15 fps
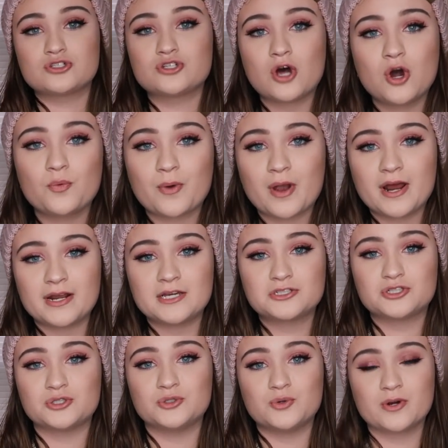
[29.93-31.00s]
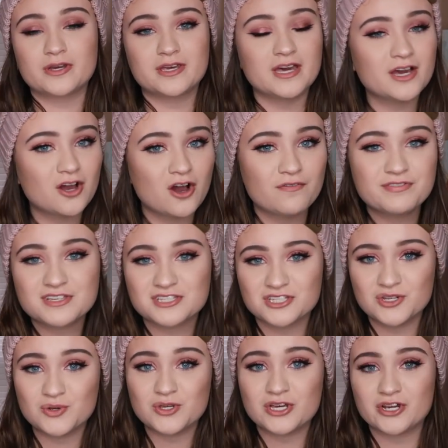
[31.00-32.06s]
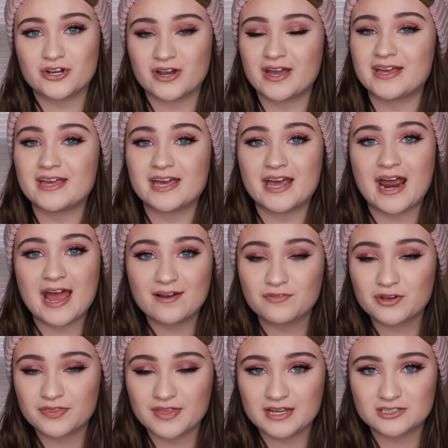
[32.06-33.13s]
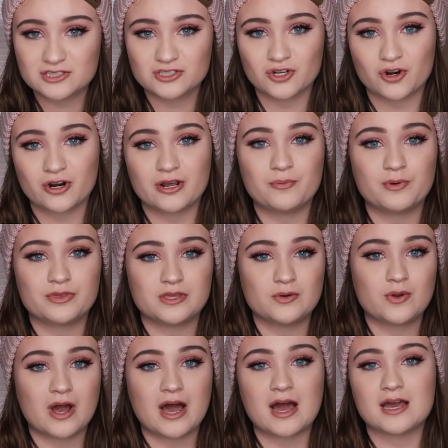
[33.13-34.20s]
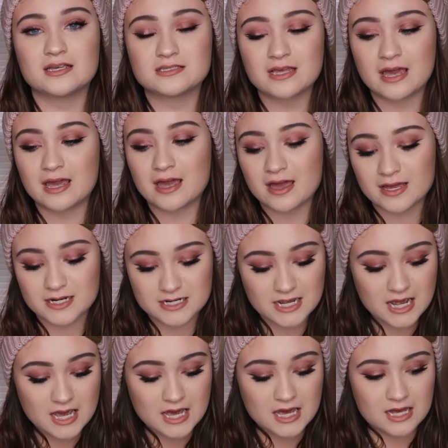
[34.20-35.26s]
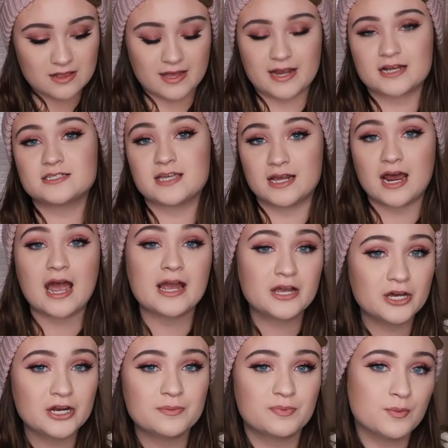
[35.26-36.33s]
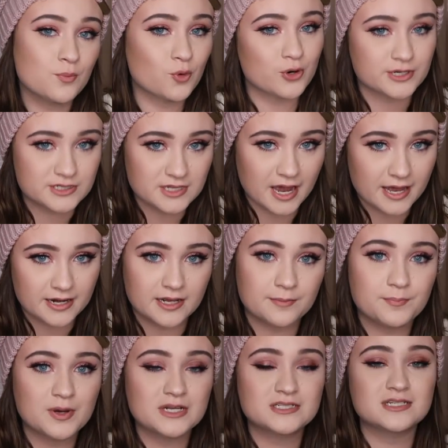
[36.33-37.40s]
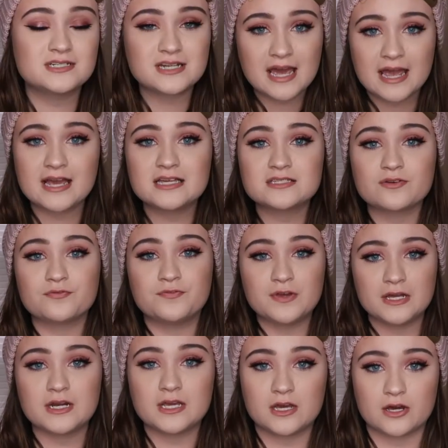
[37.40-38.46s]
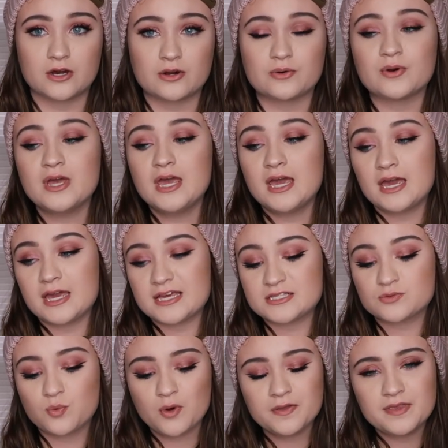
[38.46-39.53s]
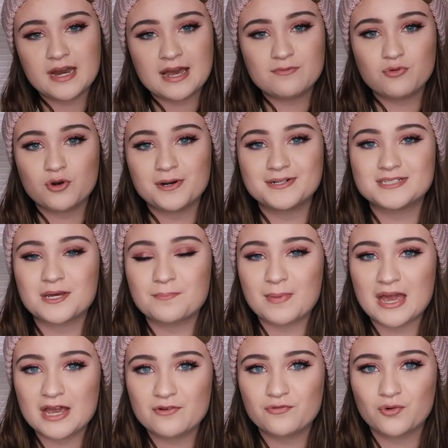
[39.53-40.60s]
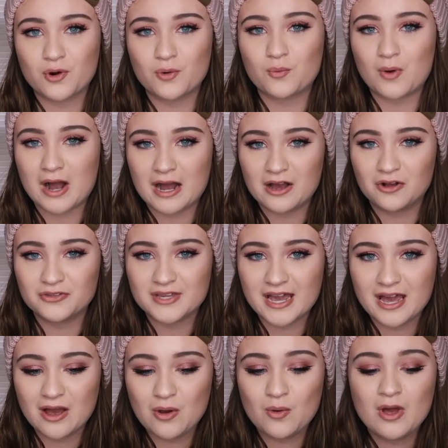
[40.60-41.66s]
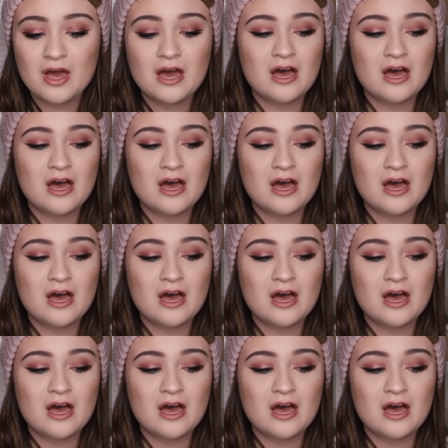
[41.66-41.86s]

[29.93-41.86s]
so ready to kick off this new year and get everything started with you guys. And like I said, I couldn't be more excited. But today's video is one that I've wanted to make for a while now,